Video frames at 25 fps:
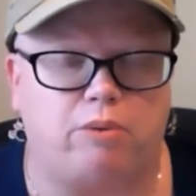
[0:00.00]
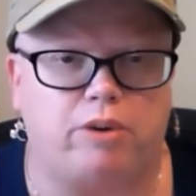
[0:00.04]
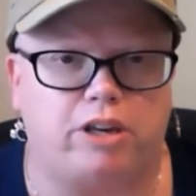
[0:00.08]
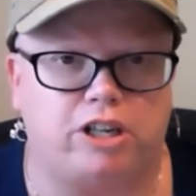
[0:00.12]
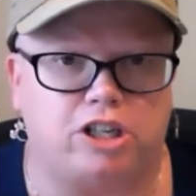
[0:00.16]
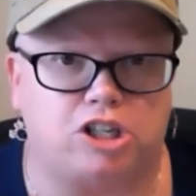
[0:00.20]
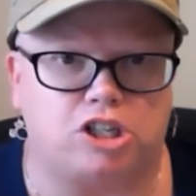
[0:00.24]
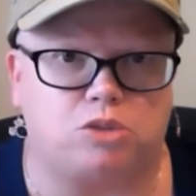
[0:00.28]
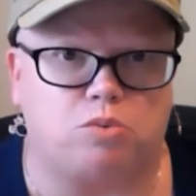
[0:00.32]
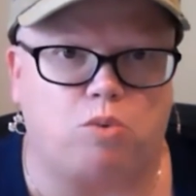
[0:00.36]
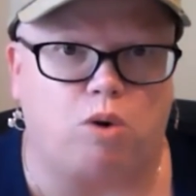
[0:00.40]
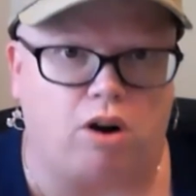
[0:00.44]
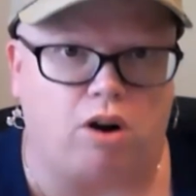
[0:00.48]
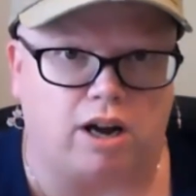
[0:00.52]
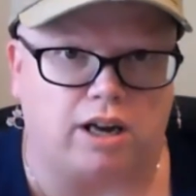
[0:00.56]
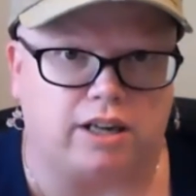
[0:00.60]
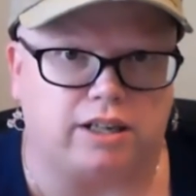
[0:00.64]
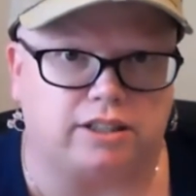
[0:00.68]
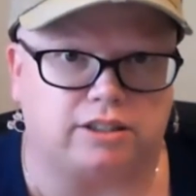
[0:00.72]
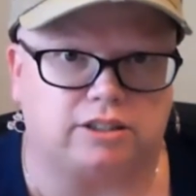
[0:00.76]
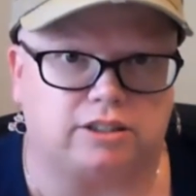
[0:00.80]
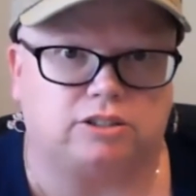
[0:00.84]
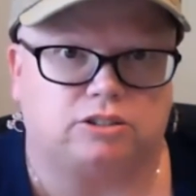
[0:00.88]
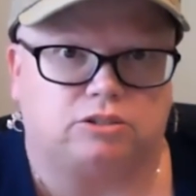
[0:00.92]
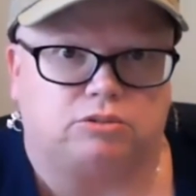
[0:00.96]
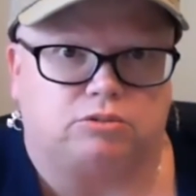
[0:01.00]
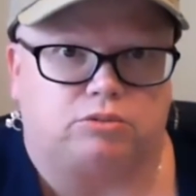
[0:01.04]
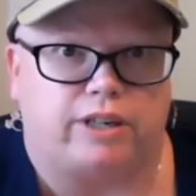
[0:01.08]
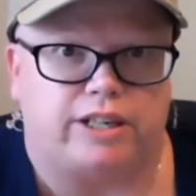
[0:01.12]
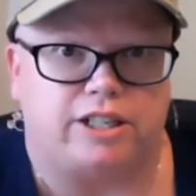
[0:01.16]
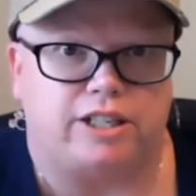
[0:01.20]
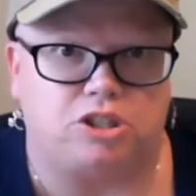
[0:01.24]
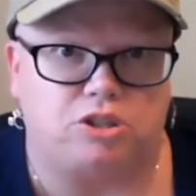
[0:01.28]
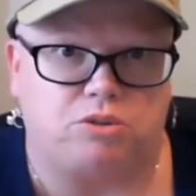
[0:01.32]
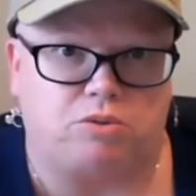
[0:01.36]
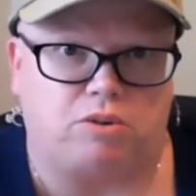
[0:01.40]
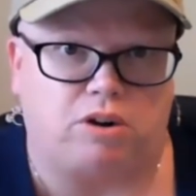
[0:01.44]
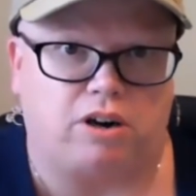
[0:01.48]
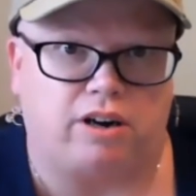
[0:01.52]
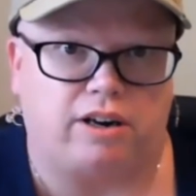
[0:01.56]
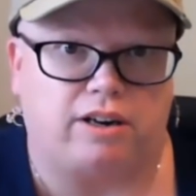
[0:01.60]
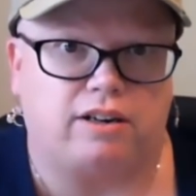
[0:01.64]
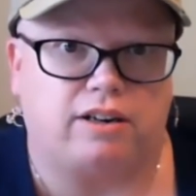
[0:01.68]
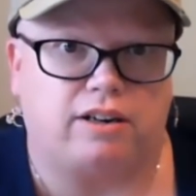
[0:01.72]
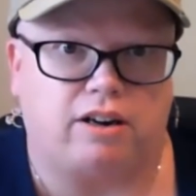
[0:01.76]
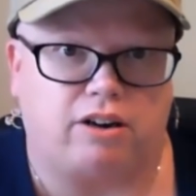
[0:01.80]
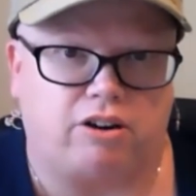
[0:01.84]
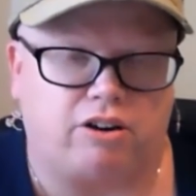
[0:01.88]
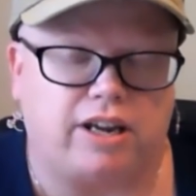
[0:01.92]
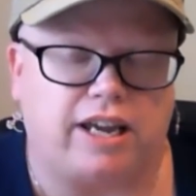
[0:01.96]
We could just walk right to
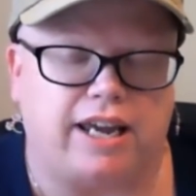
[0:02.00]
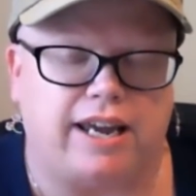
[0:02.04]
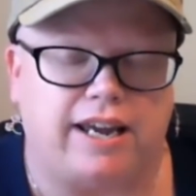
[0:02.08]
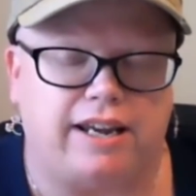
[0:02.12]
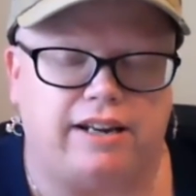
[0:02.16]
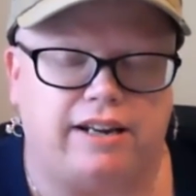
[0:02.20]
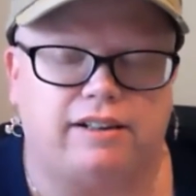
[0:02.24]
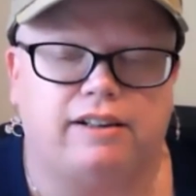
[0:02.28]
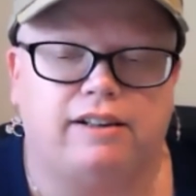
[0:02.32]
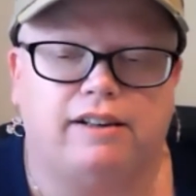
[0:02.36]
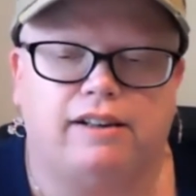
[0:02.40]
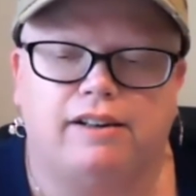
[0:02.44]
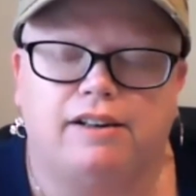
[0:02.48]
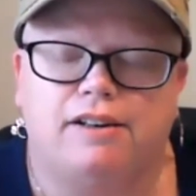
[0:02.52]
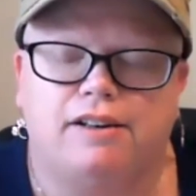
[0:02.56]
our gate.